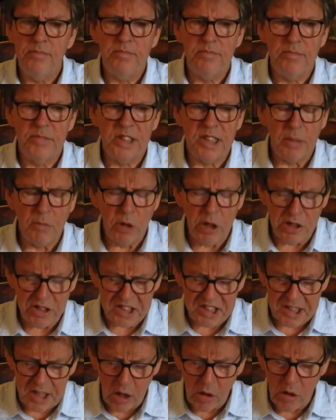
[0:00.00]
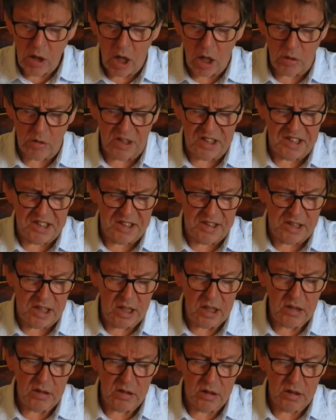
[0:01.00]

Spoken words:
"Somewhere in Soho, isn't it?"